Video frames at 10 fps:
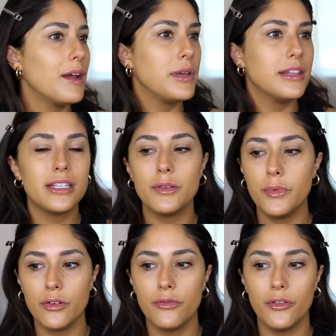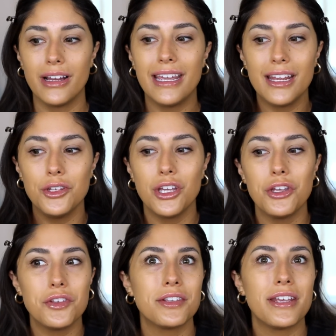I mean, this is beautiful. Again, you
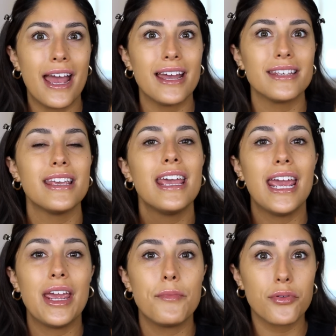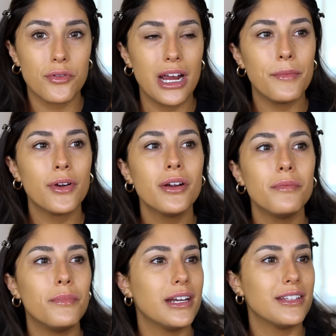can use this as a primer,
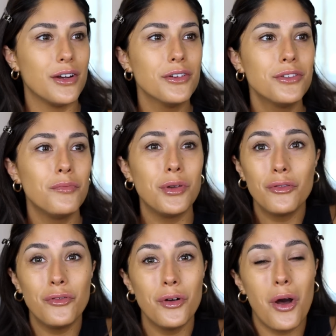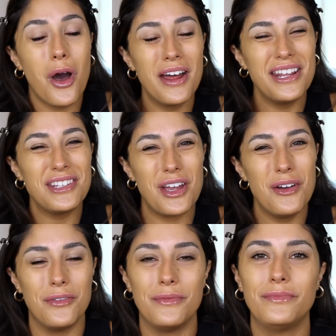but it's also beautiful on its
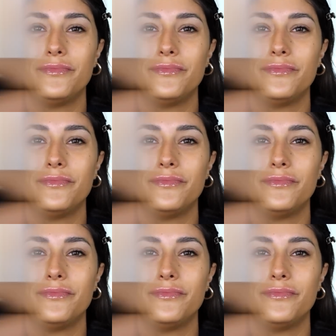own.